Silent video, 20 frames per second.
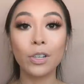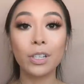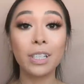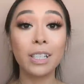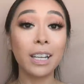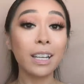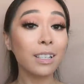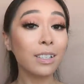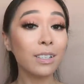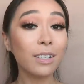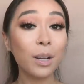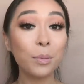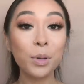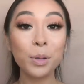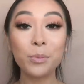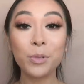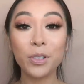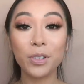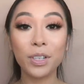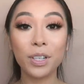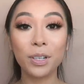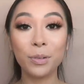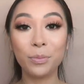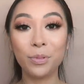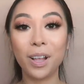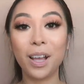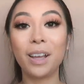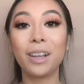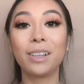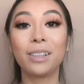next up, I'm just going to
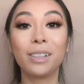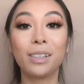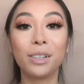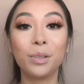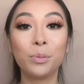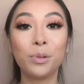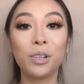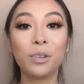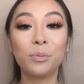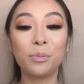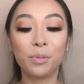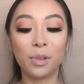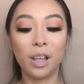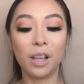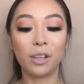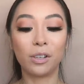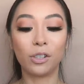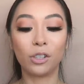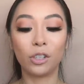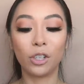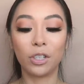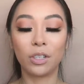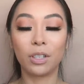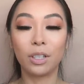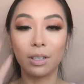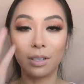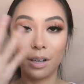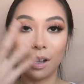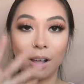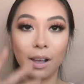apply a little bit of blush just to
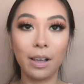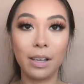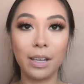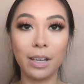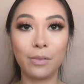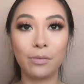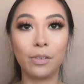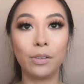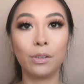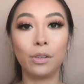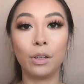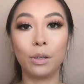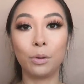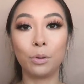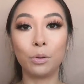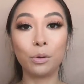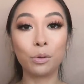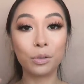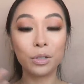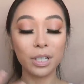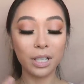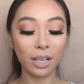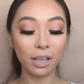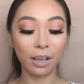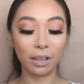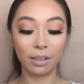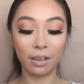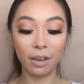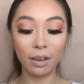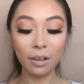tie everything all
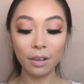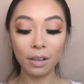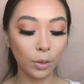together.